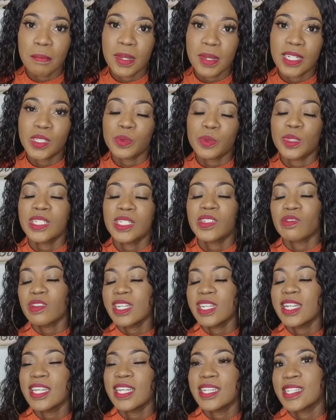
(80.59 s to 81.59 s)
which really is
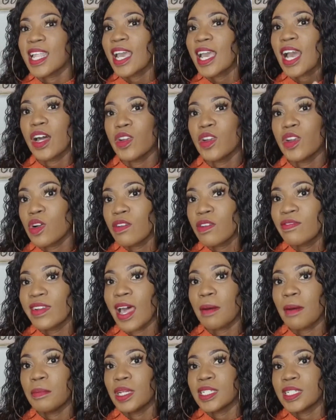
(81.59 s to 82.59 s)
like a nerve damage
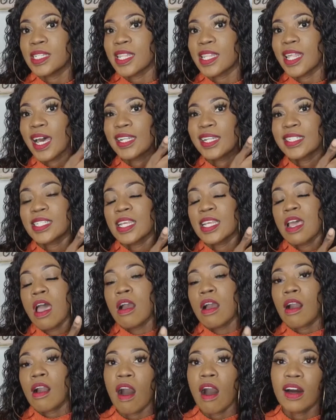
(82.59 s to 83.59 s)
that
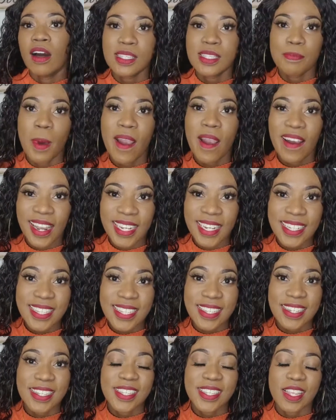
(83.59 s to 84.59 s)
caused paralysis
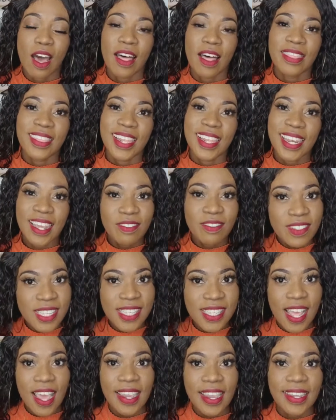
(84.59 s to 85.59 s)
on the left
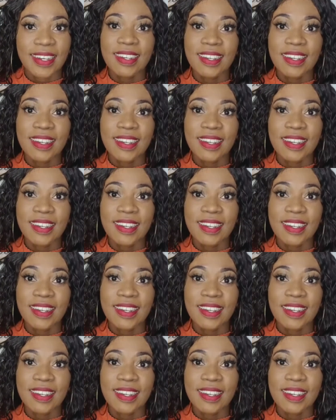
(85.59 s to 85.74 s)
side.